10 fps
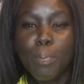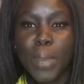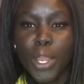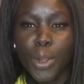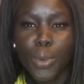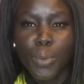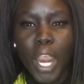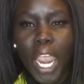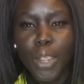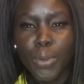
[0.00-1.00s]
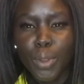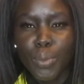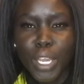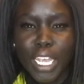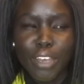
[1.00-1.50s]
bitter, we're angry,
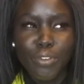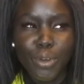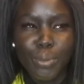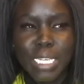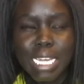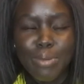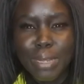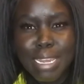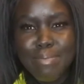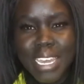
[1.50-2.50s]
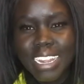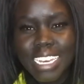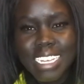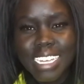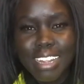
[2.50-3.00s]
we're evil, we say really mean
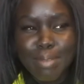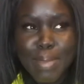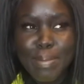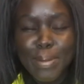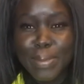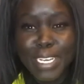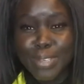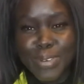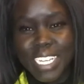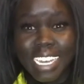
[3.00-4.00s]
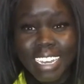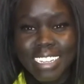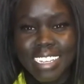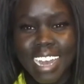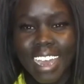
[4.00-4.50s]
things to other people because we're sick
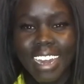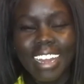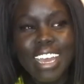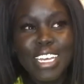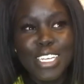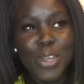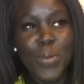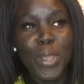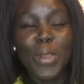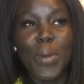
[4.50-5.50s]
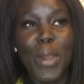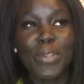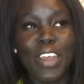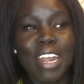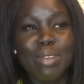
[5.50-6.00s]
inside. So we go
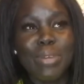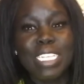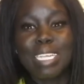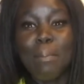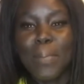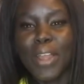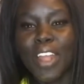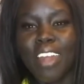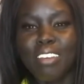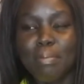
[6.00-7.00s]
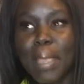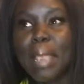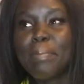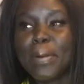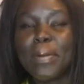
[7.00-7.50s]
out there and we dump it on other
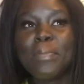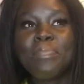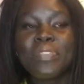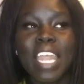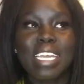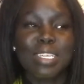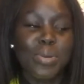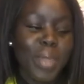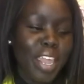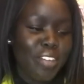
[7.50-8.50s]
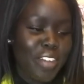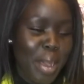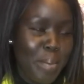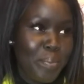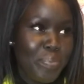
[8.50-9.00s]
people as a way
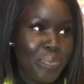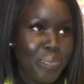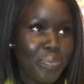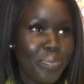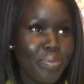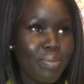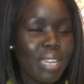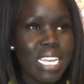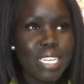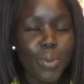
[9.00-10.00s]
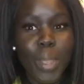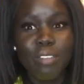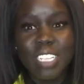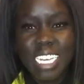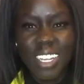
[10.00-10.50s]

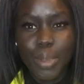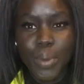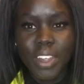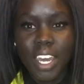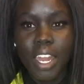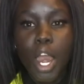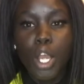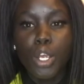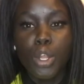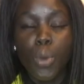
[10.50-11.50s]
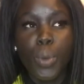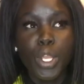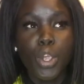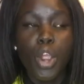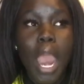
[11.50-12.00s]
of dealing with it. You know,
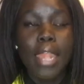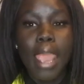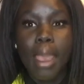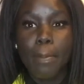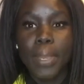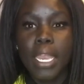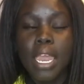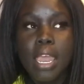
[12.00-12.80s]
when you're unhappy,